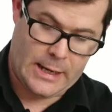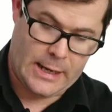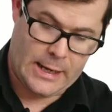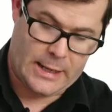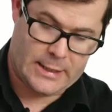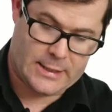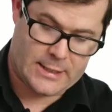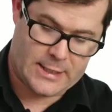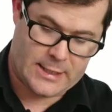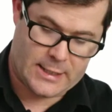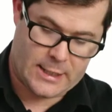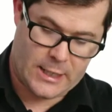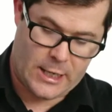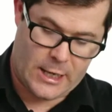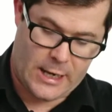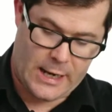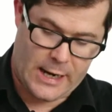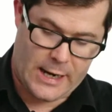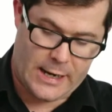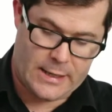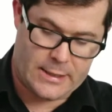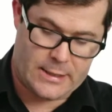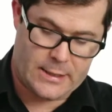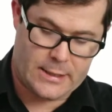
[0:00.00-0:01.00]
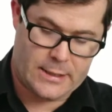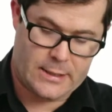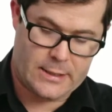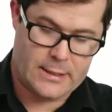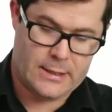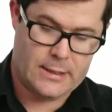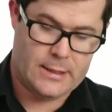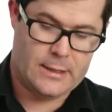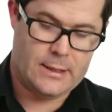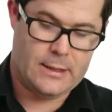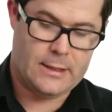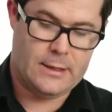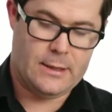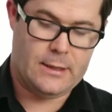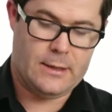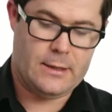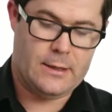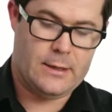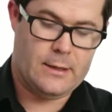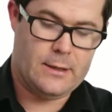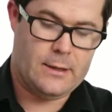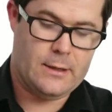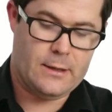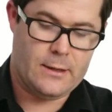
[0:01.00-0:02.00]
and slide
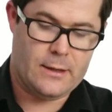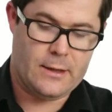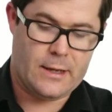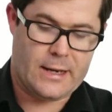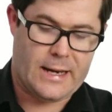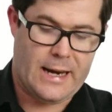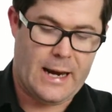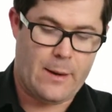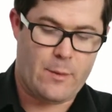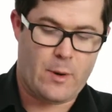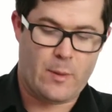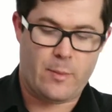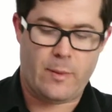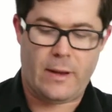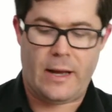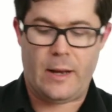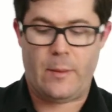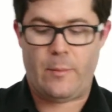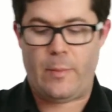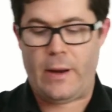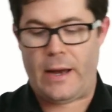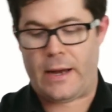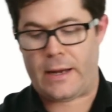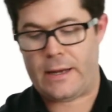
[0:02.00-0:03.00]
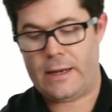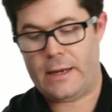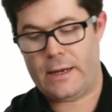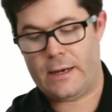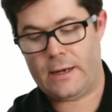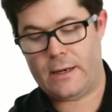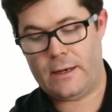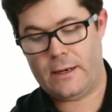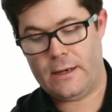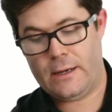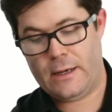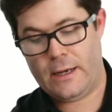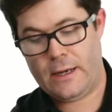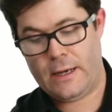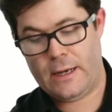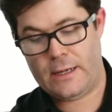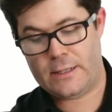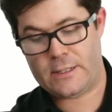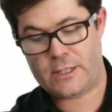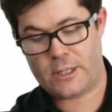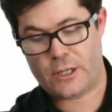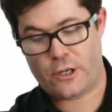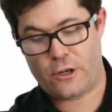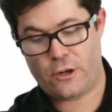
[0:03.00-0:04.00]
the camera plate back in
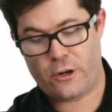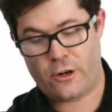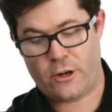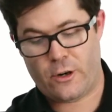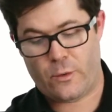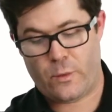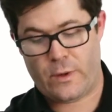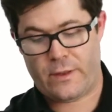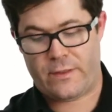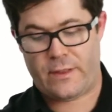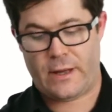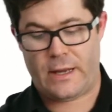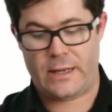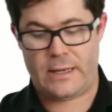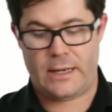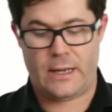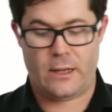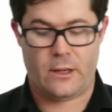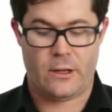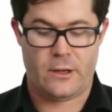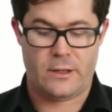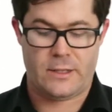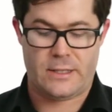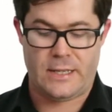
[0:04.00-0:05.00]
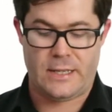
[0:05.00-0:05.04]
and secure it with that yellow